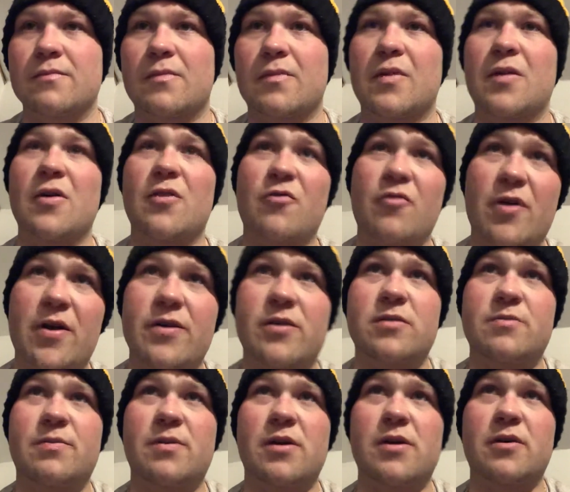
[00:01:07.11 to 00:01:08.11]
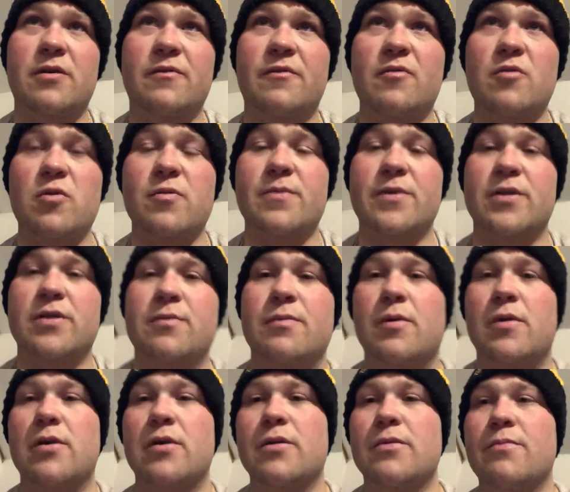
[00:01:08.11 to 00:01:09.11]
the greatest player for
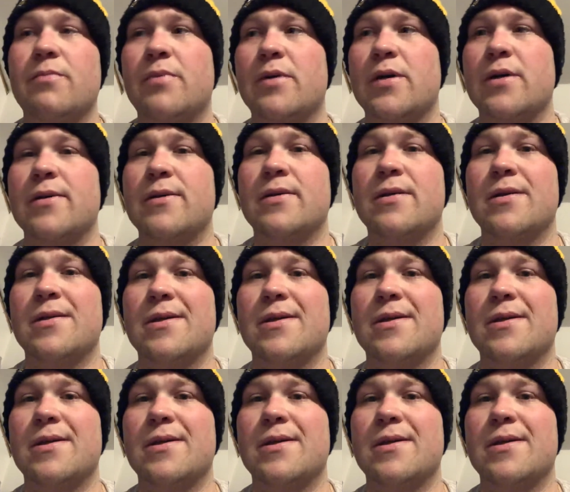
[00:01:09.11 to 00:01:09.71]
Pittsburgh, but,